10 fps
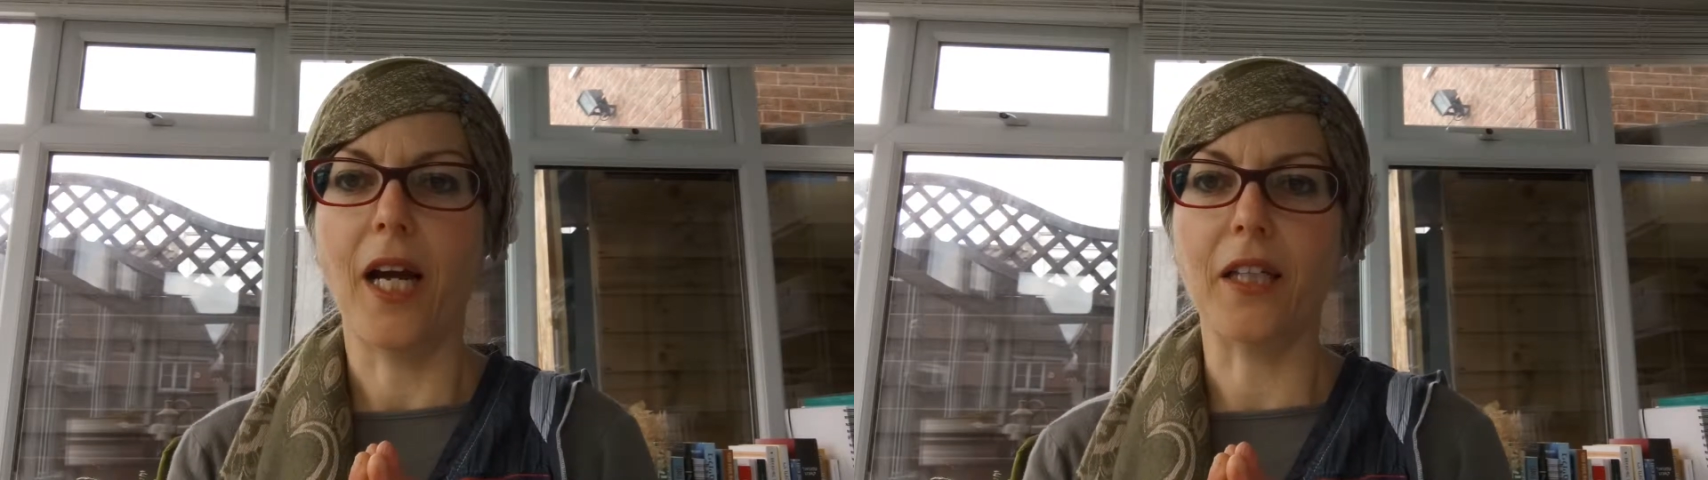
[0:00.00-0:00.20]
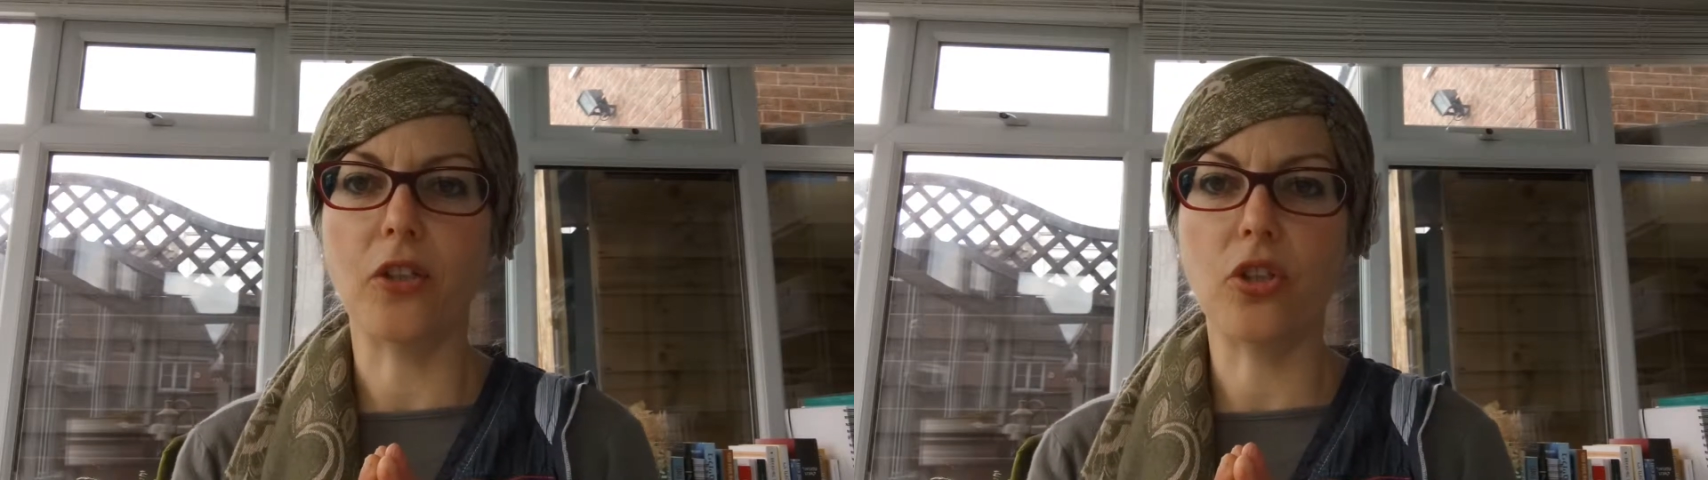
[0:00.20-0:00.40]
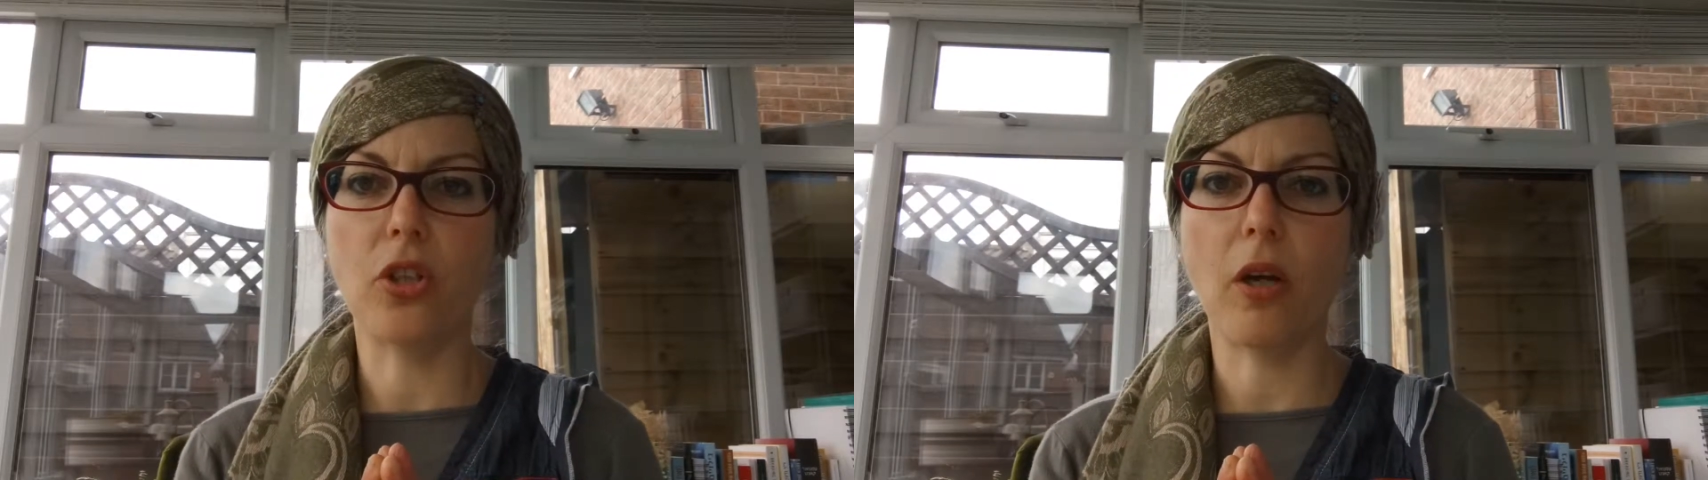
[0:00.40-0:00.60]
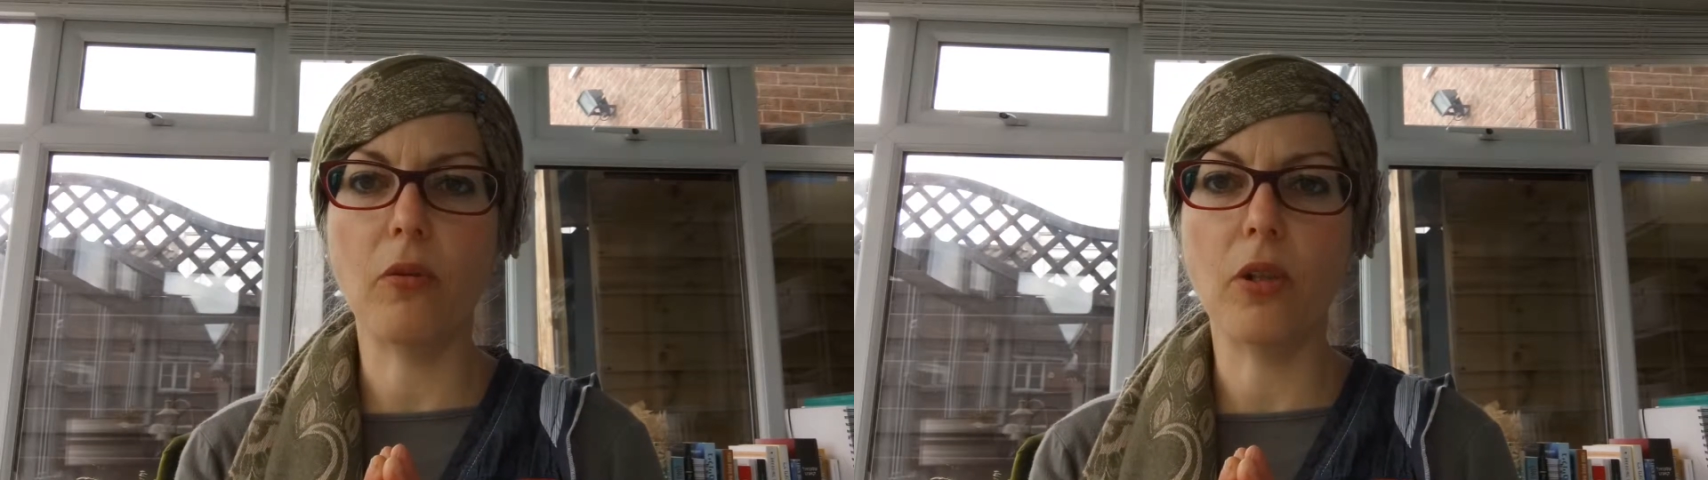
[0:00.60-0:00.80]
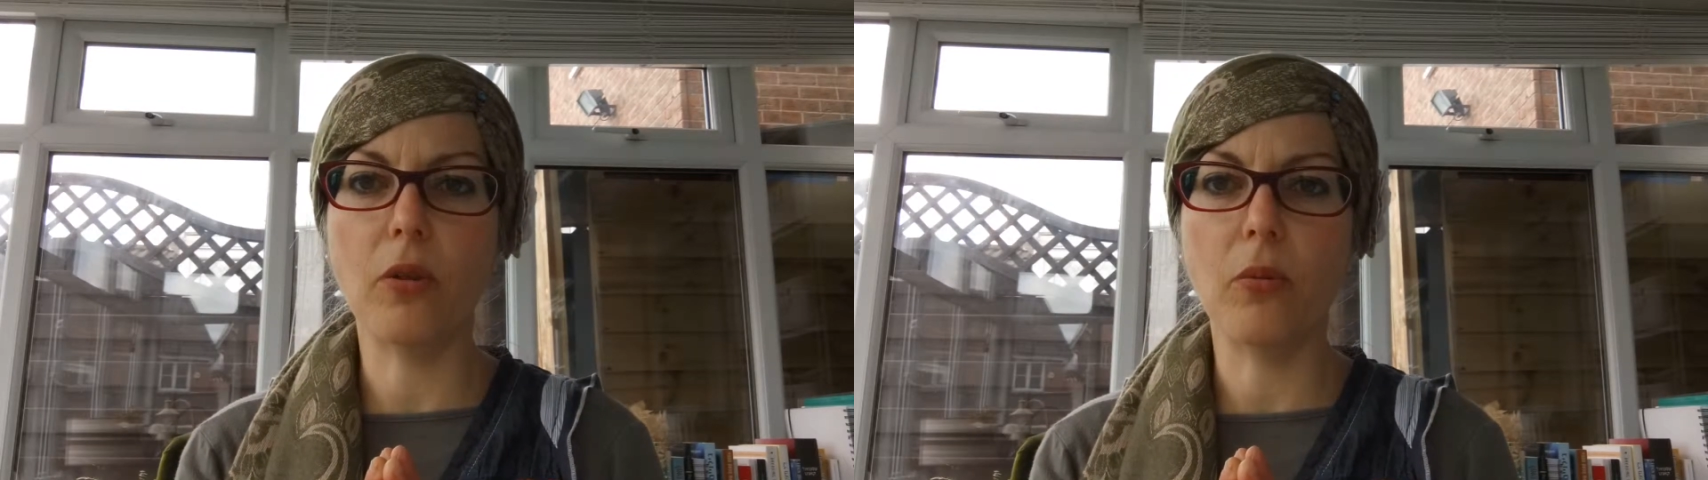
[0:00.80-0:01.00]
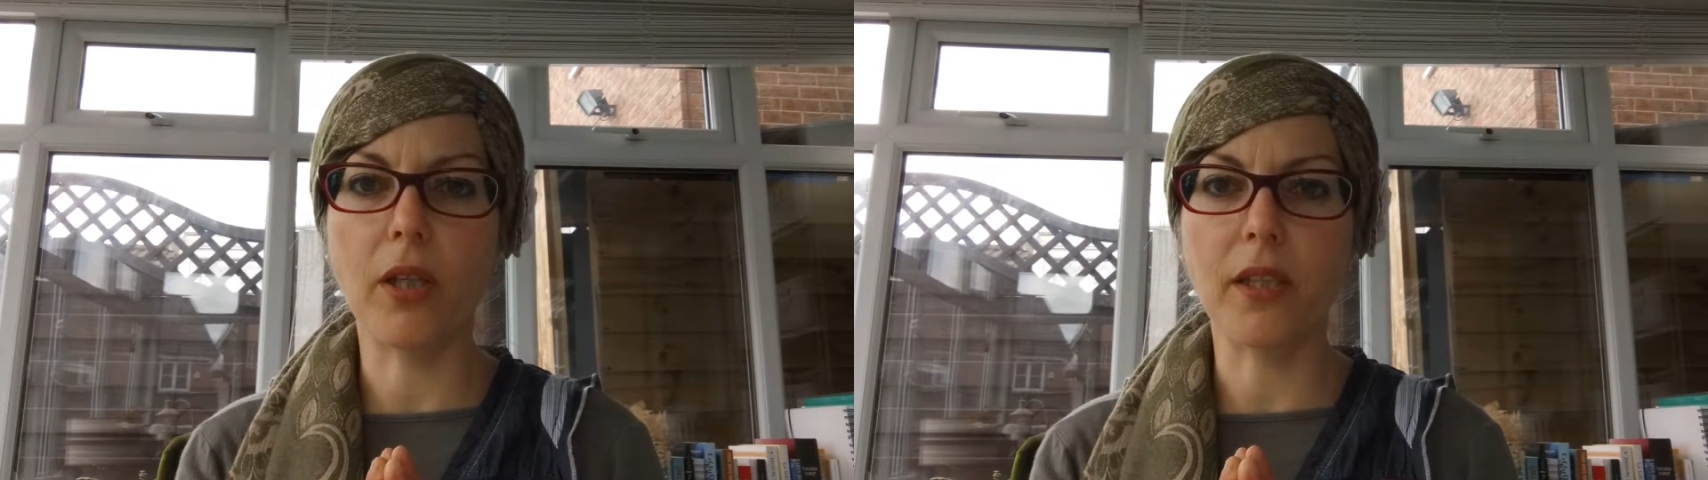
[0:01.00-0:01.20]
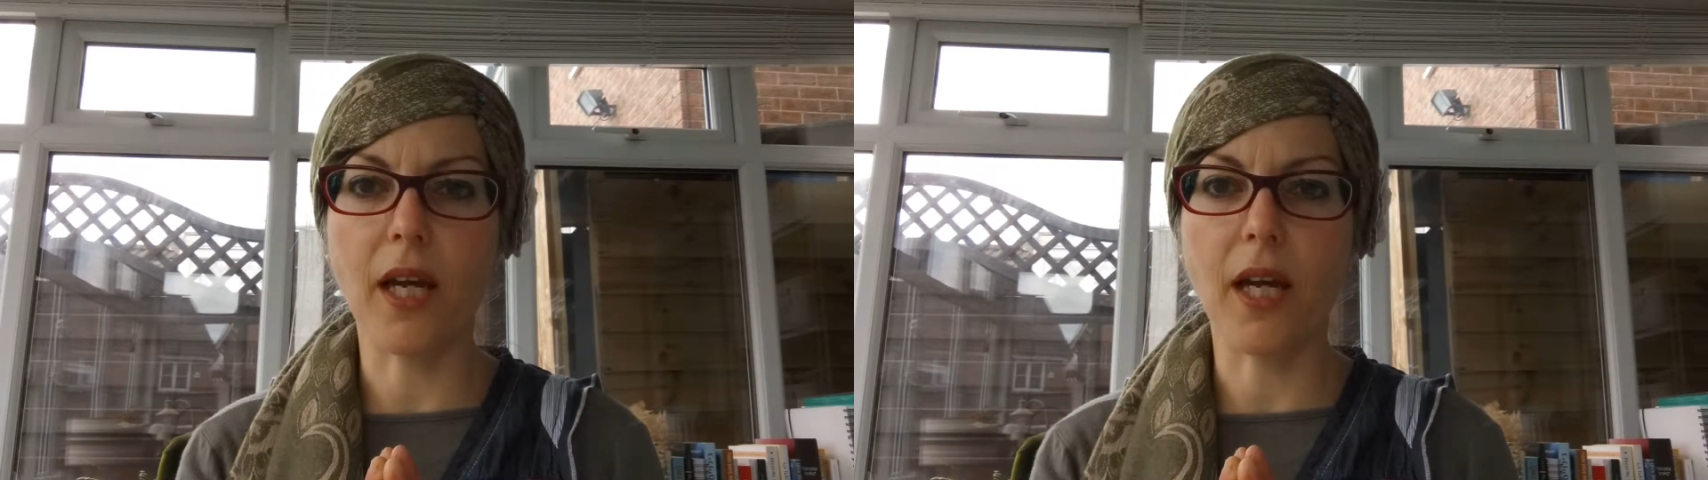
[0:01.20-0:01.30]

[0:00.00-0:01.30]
I can show you what